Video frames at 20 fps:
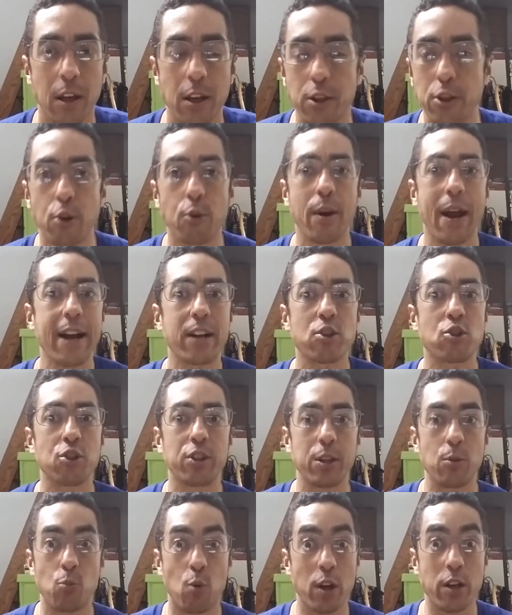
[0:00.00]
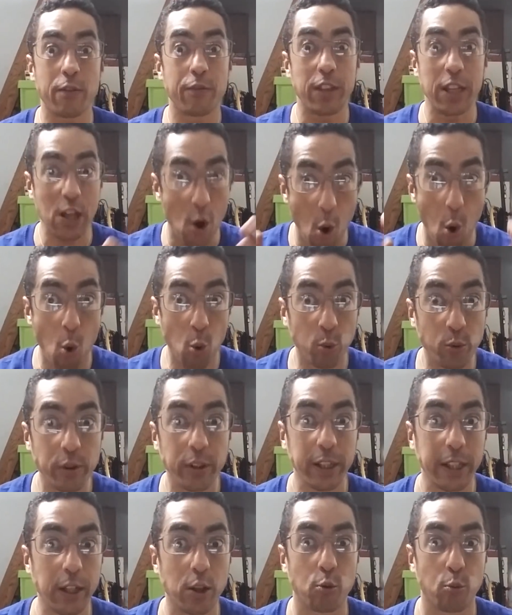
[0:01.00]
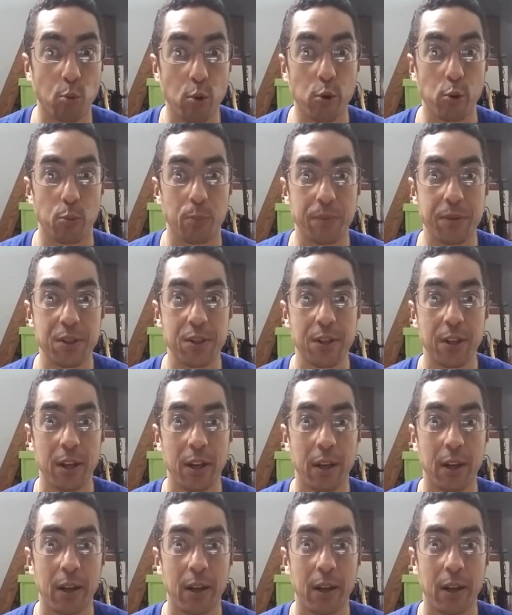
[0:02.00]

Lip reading: You're actually one of the only groups